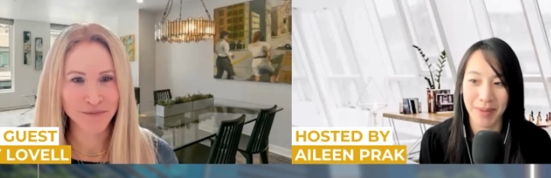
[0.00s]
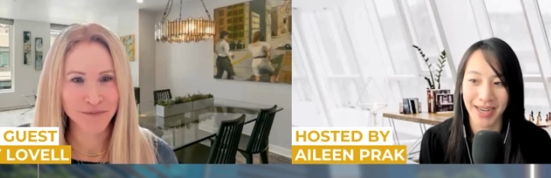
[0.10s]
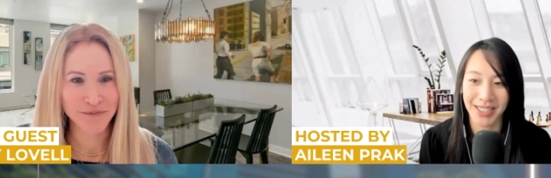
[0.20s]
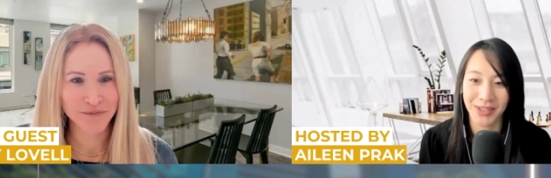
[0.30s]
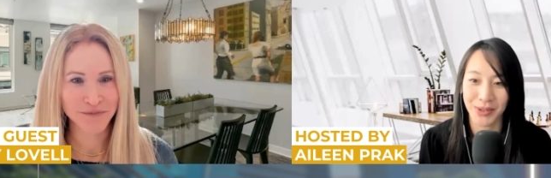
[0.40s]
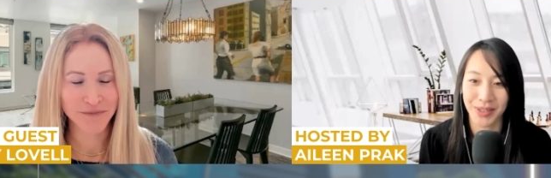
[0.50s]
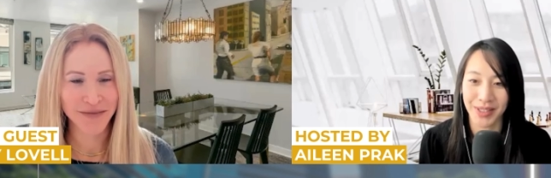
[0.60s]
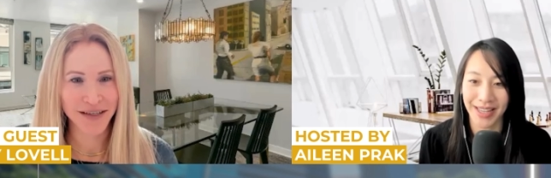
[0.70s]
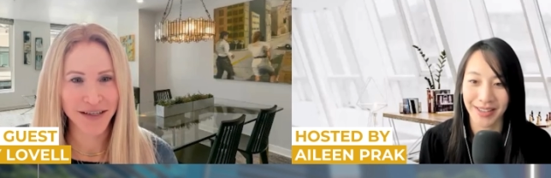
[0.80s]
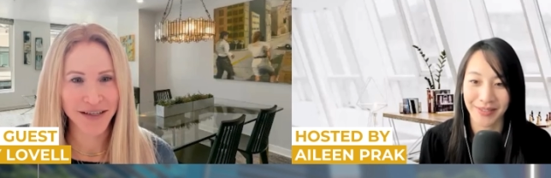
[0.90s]
Speaker 1: impacted your
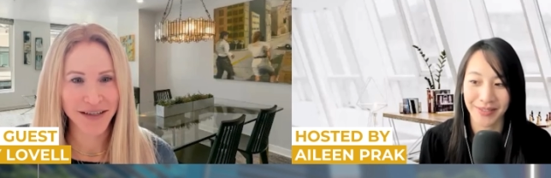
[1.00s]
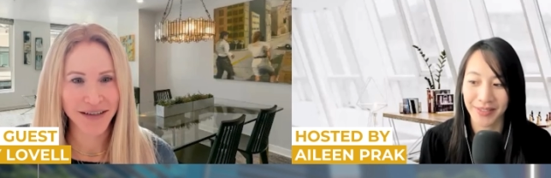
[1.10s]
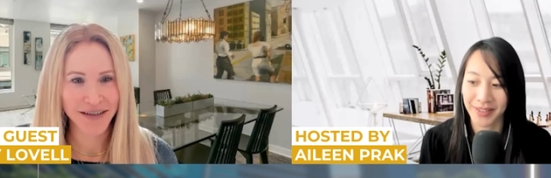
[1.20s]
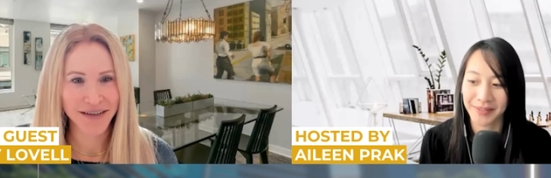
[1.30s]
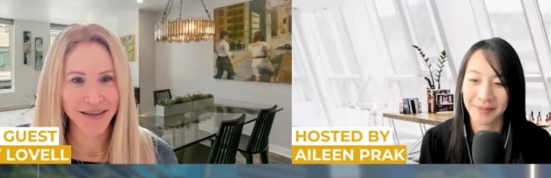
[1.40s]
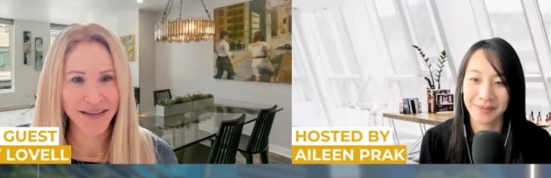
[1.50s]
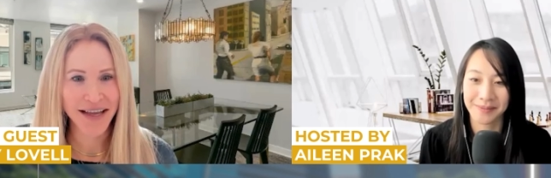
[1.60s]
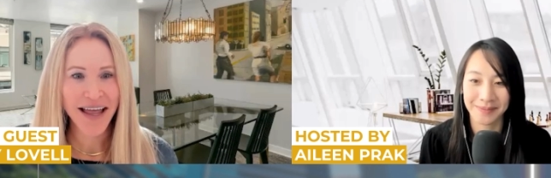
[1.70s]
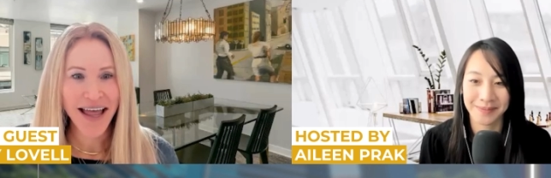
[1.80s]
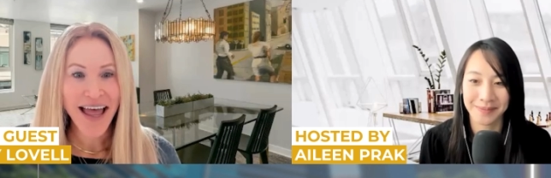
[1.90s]
life?
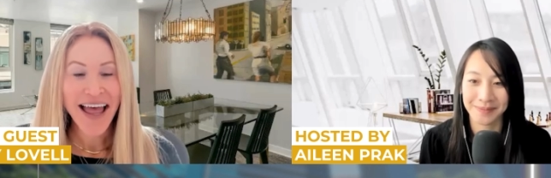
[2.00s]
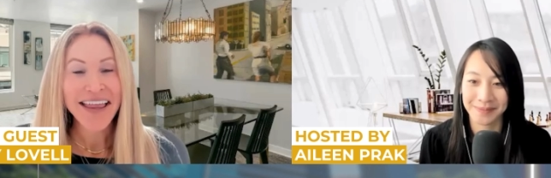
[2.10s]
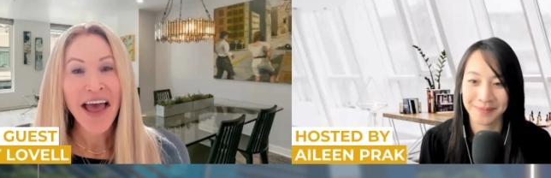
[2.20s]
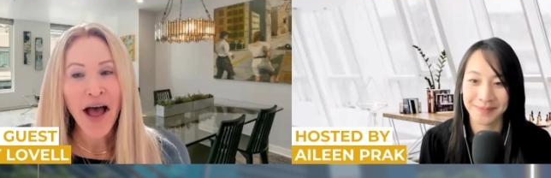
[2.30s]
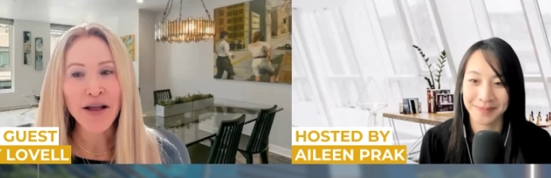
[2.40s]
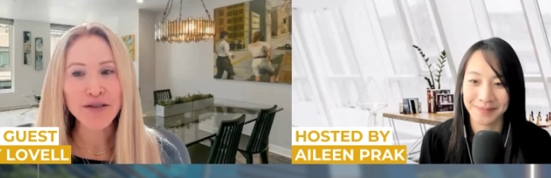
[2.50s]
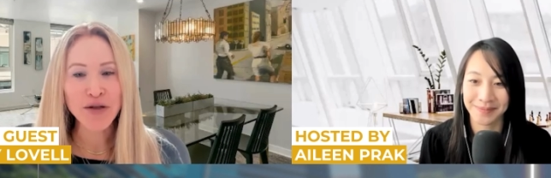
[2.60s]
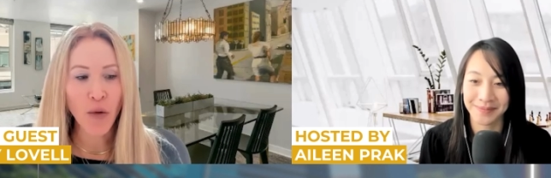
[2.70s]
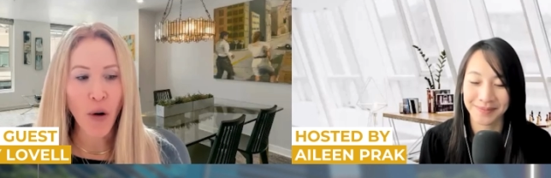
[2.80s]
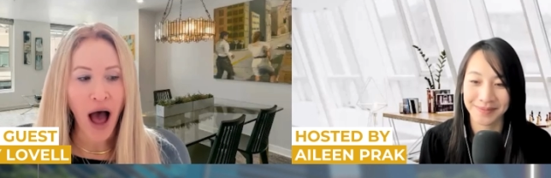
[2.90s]
Yeah.
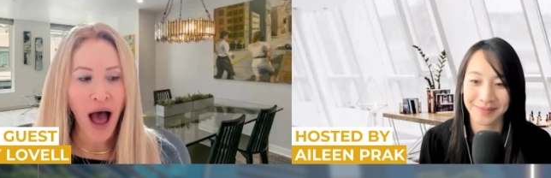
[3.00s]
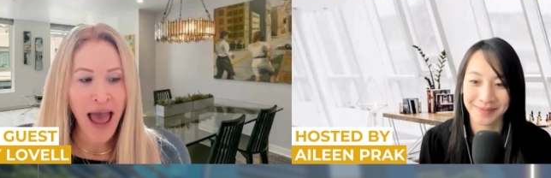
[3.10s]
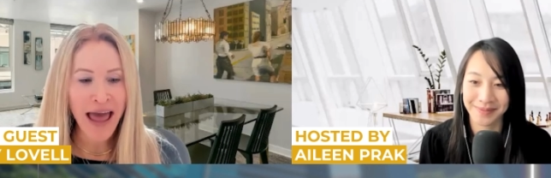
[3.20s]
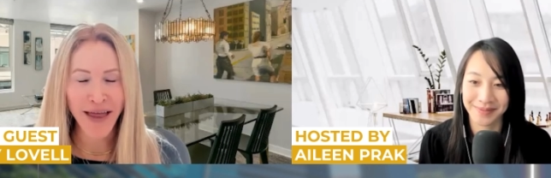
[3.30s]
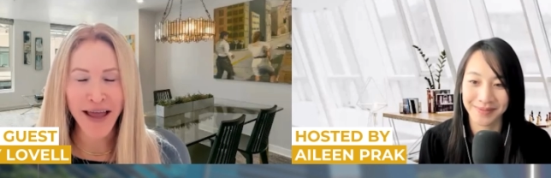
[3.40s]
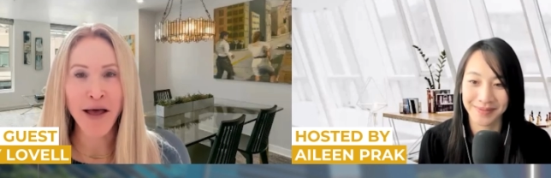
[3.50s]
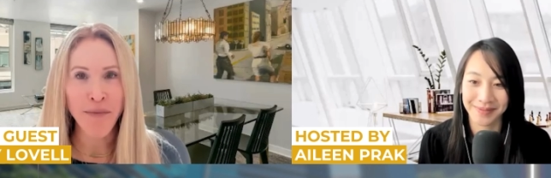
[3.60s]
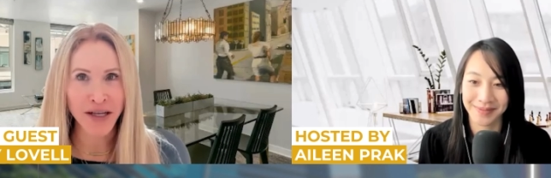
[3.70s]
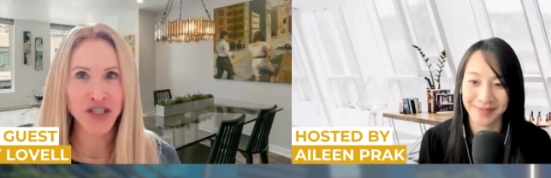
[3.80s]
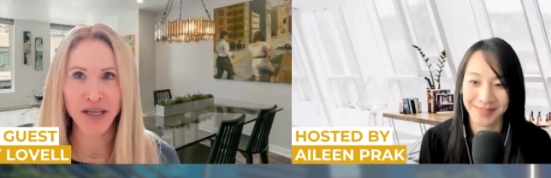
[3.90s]
So, I, like I
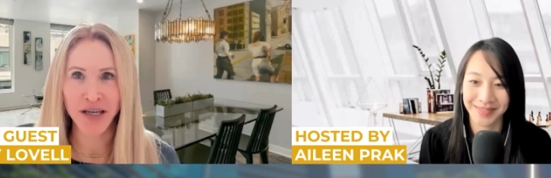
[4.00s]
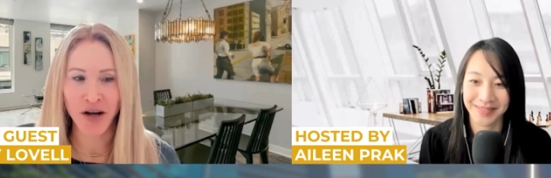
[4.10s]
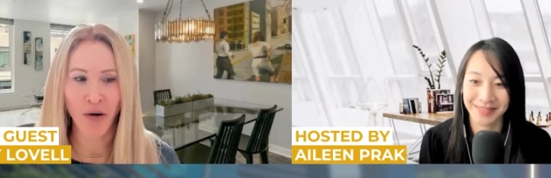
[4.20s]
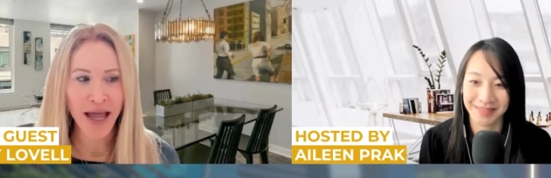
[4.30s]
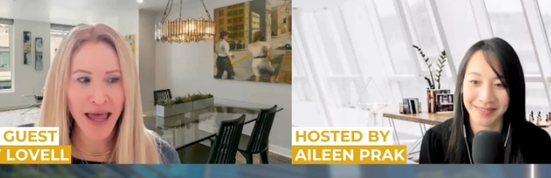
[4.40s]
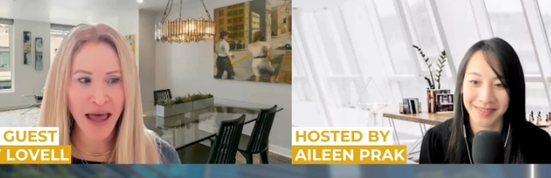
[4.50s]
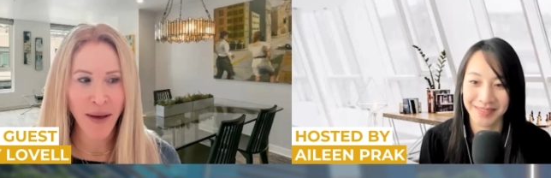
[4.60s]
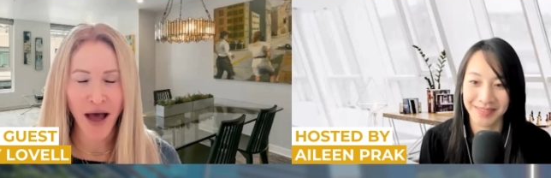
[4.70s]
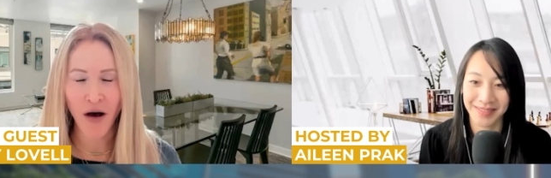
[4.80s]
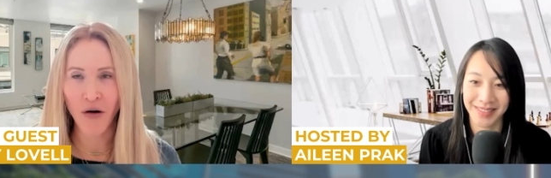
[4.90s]
mentioned, you know, I came
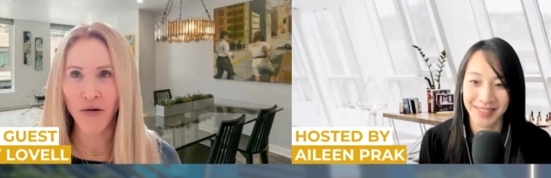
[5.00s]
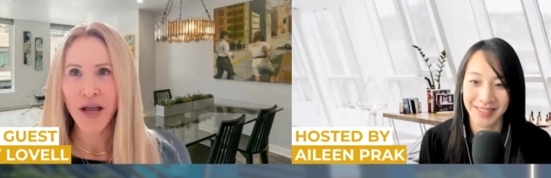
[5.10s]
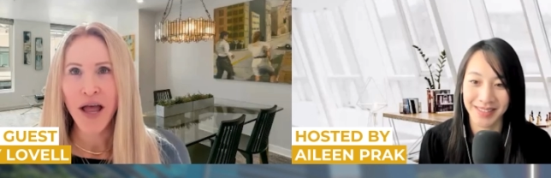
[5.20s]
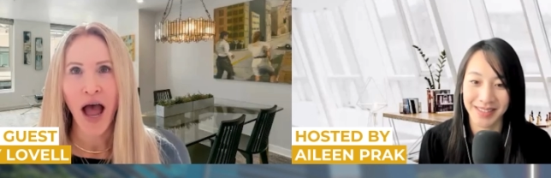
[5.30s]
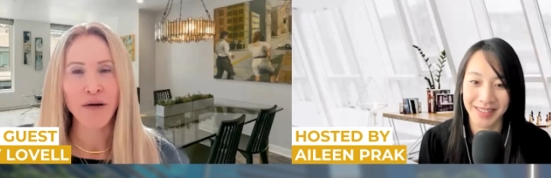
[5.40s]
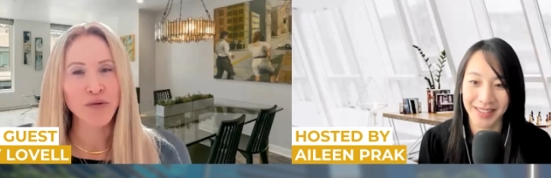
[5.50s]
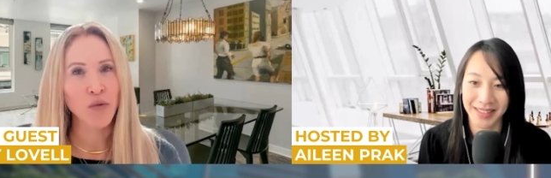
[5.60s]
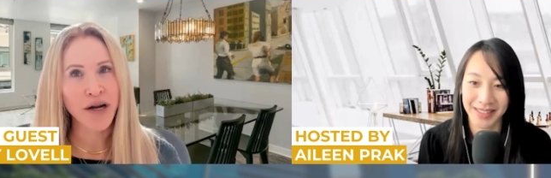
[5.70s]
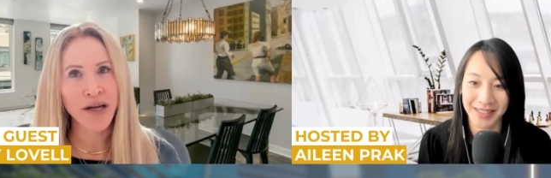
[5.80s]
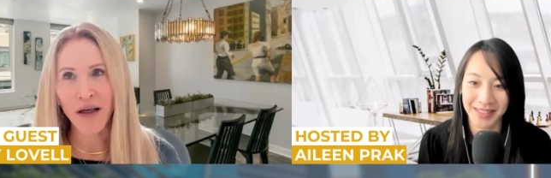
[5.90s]
out, I was
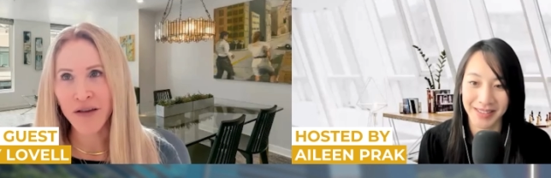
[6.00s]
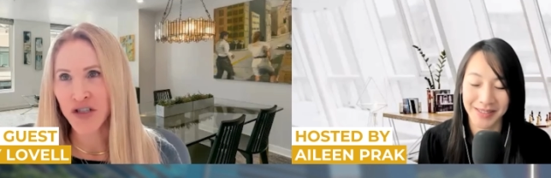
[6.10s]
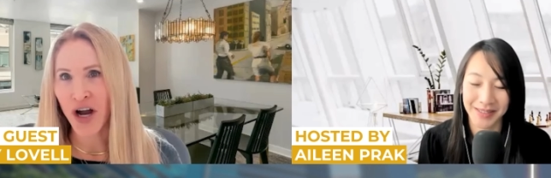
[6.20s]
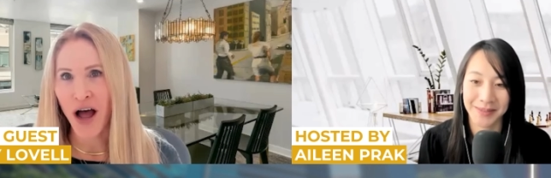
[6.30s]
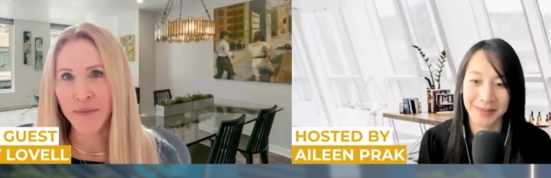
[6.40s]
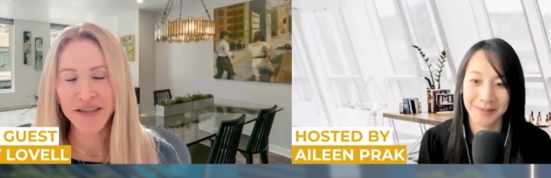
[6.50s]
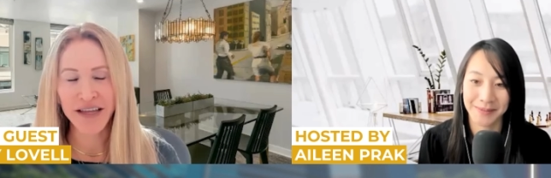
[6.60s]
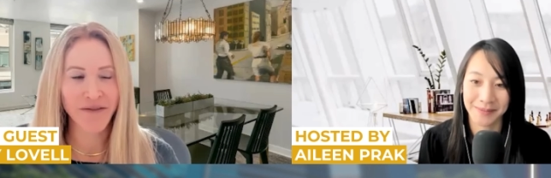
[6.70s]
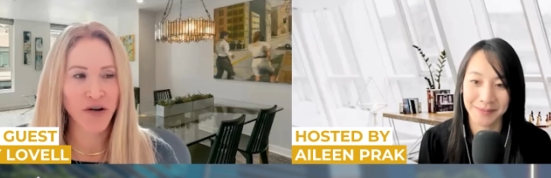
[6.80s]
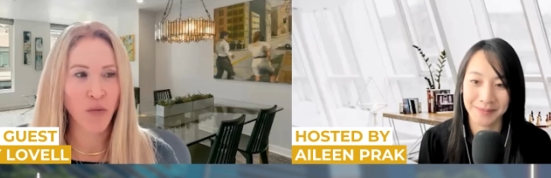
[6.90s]
working all the jobs,
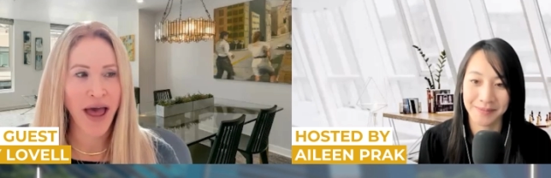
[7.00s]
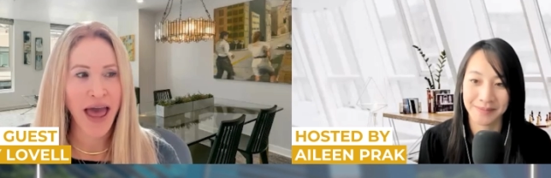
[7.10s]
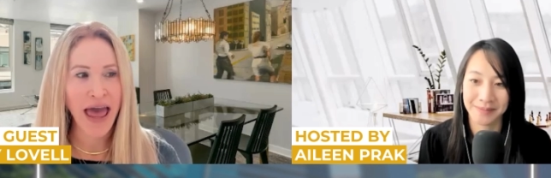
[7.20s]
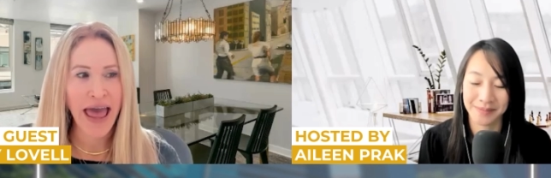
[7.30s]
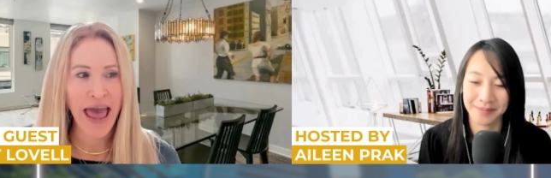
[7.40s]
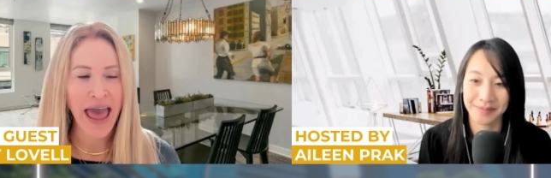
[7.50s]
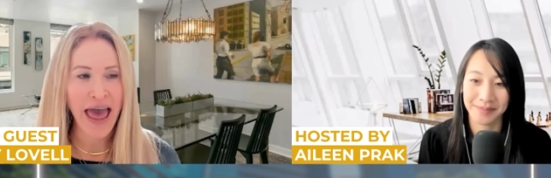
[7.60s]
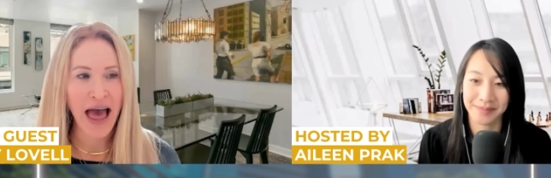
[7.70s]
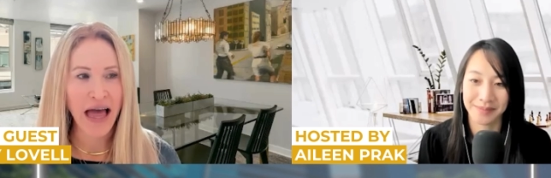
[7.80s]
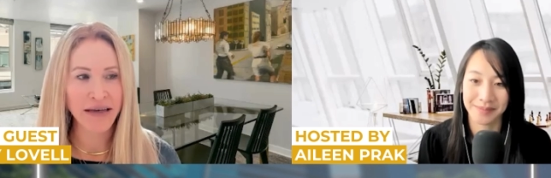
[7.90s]
slaving away,
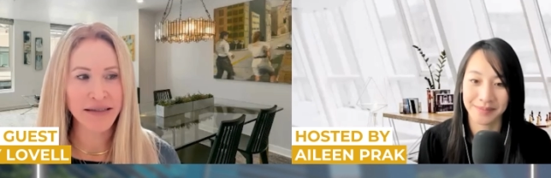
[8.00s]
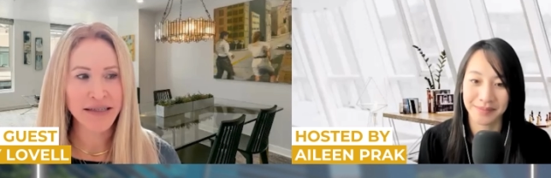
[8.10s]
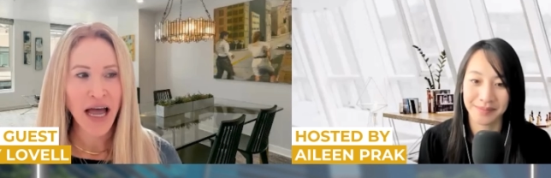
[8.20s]
and